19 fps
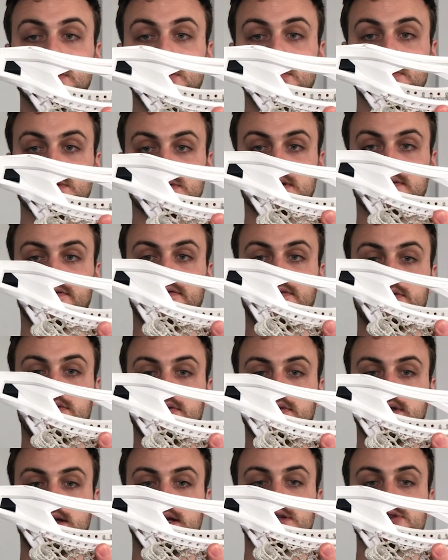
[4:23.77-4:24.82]
almost a
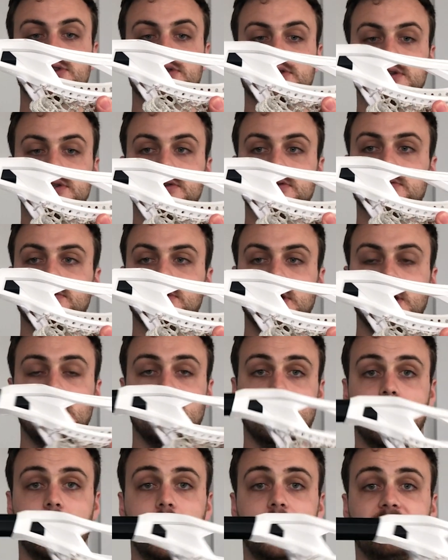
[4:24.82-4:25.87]
full inch or 2
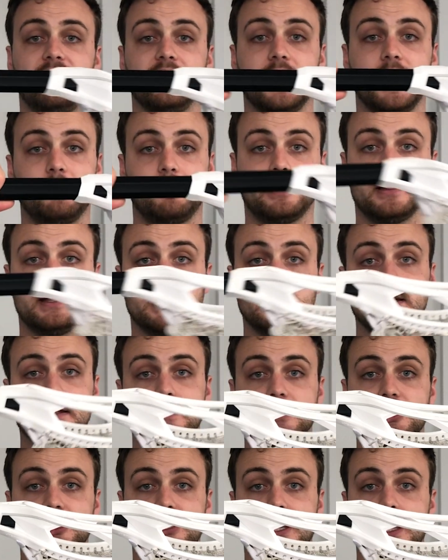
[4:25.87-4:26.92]
off of that plane of the
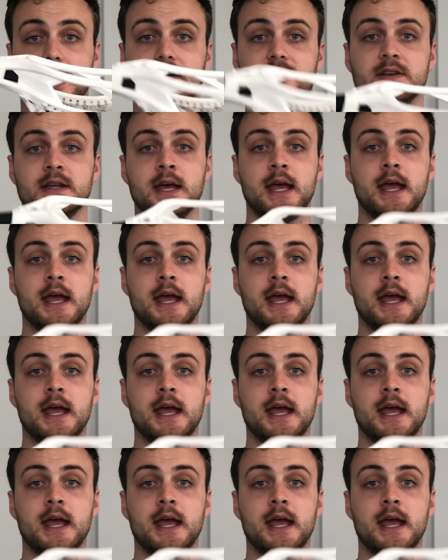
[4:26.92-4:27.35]
shaft.